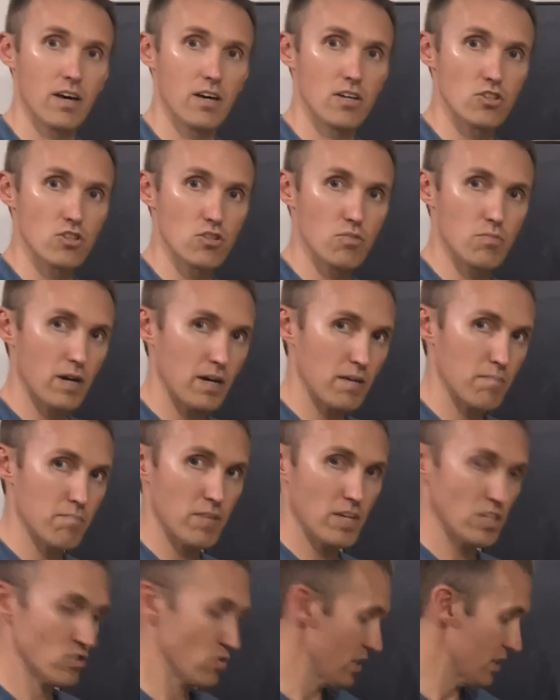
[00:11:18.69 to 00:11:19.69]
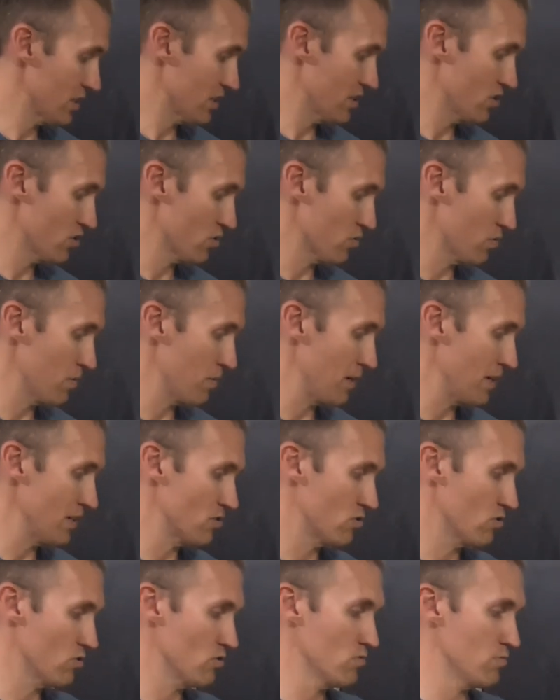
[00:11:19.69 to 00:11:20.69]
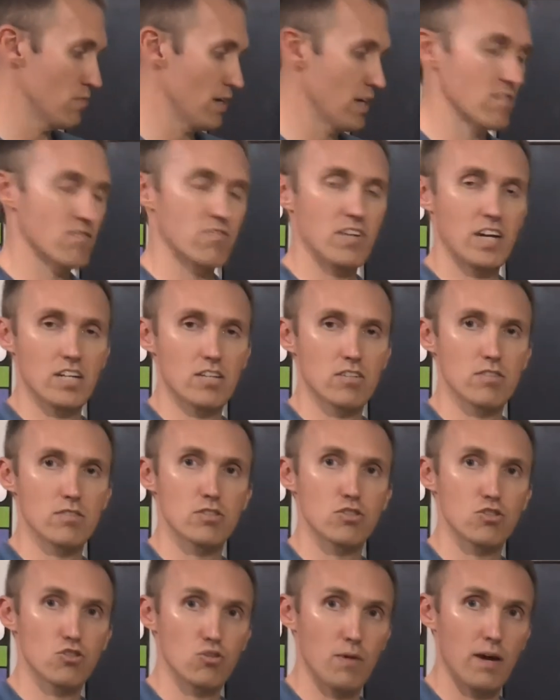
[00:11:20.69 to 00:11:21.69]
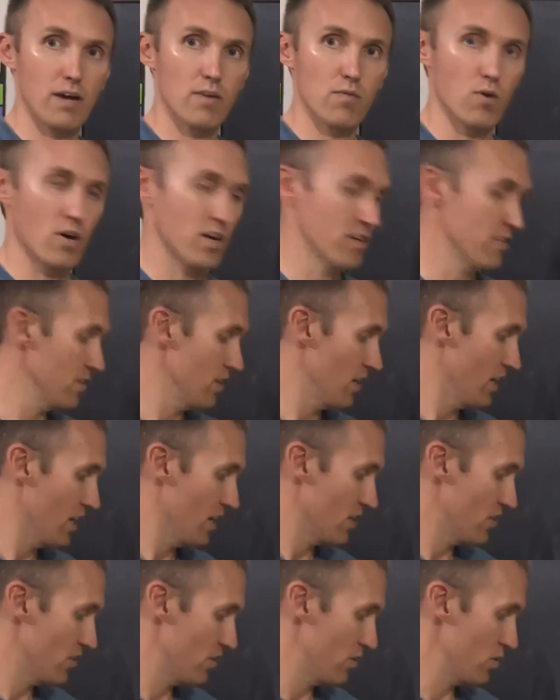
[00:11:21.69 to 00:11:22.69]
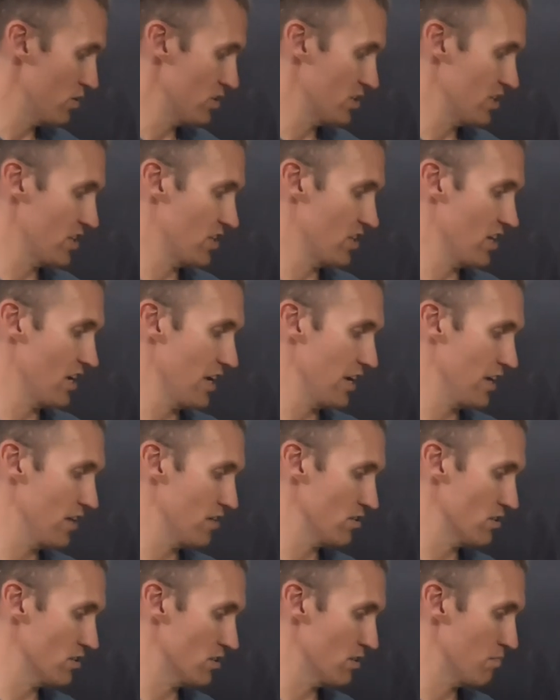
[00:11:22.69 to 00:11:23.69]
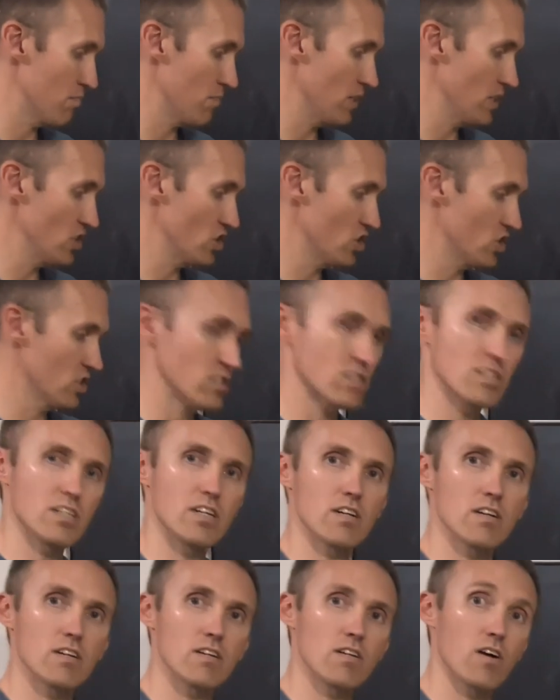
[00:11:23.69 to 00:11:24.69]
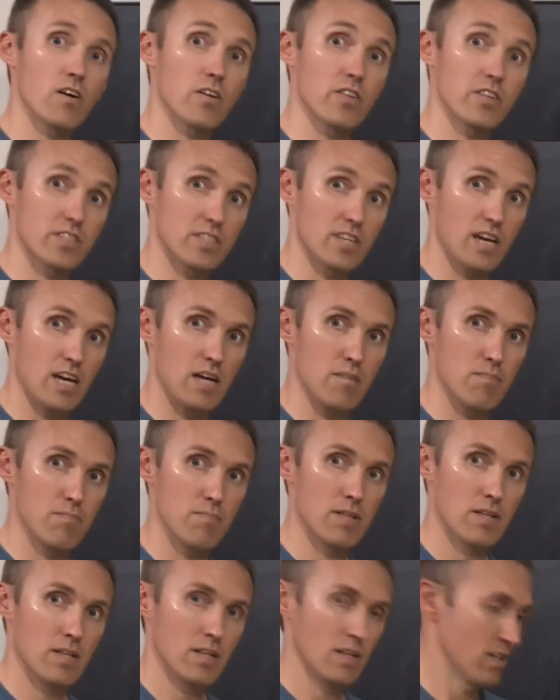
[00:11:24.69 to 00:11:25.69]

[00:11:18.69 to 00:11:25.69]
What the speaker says: So my matrix is 3 by 2, my vector is 2 by 1. Notice that the inner dimensions here are the same.